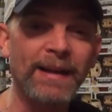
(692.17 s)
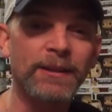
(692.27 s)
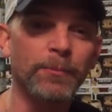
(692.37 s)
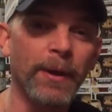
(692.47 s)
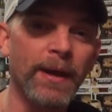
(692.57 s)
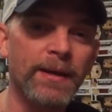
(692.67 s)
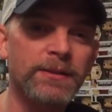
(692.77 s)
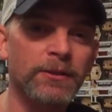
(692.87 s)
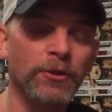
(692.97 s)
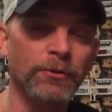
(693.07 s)
liked the
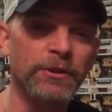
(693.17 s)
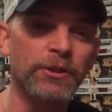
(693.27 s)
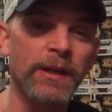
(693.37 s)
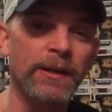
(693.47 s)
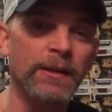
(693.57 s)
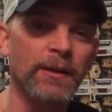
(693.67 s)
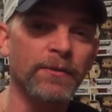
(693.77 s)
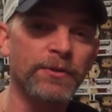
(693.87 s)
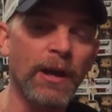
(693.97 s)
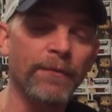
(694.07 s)
best. You know, did you get any
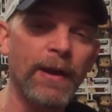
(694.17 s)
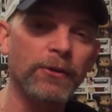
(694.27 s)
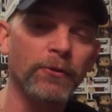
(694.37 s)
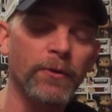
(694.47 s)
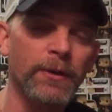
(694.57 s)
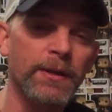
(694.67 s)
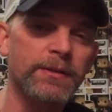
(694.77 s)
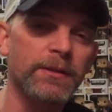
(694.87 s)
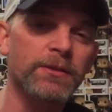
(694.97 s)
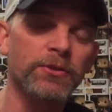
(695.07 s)
of the Shout Factory
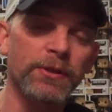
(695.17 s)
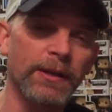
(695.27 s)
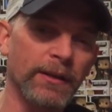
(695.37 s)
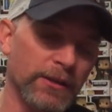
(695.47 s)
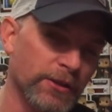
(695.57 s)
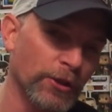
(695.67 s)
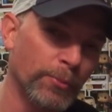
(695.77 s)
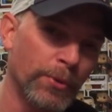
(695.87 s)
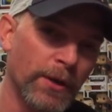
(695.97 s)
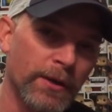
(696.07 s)
releases? Did you get any
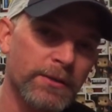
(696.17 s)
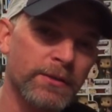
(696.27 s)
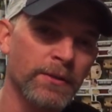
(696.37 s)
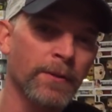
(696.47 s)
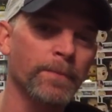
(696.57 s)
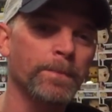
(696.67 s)
steel books?